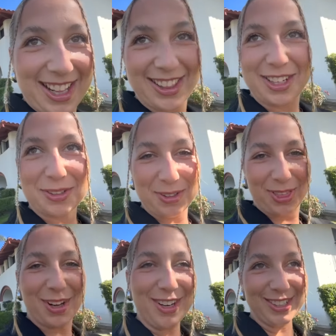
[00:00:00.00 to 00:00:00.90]
literal
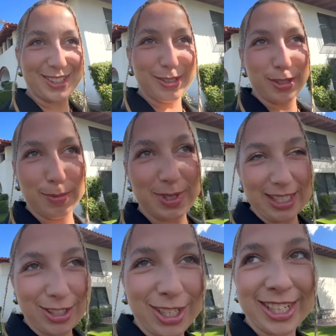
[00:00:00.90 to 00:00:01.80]
thongs to the
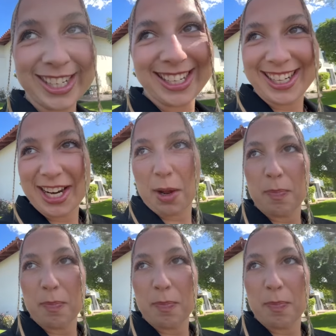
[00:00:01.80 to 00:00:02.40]
beach. But I have